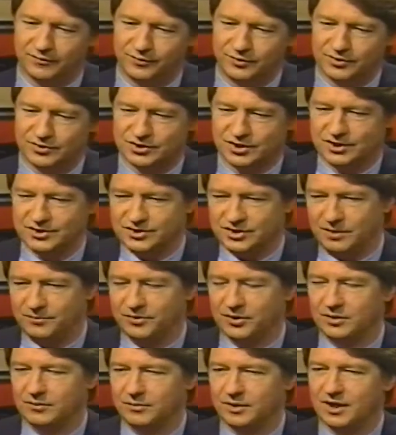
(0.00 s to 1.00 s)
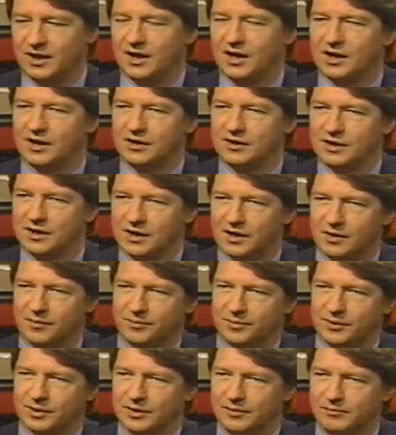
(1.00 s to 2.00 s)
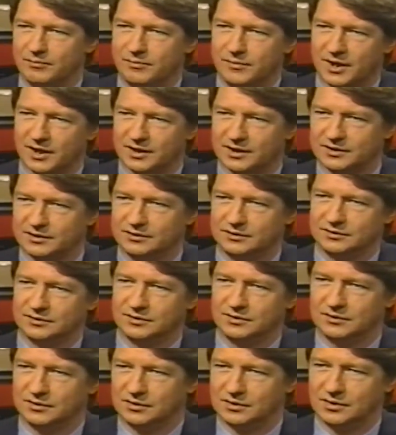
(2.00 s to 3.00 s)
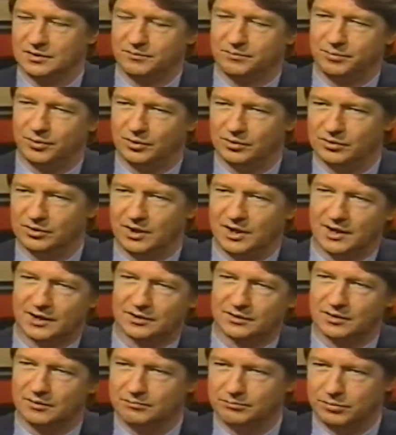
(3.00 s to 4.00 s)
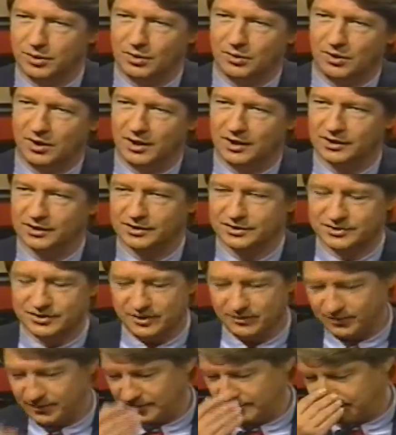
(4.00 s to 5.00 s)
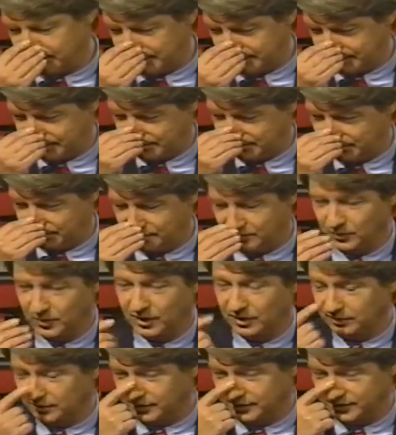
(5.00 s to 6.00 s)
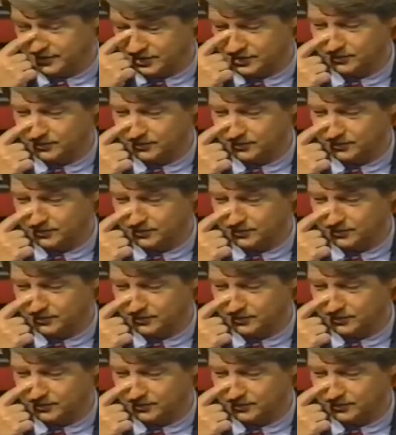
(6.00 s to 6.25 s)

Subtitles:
you said something about a hard harp or a Mick, or a Pollock or a Bohunk or something, you got, well, this is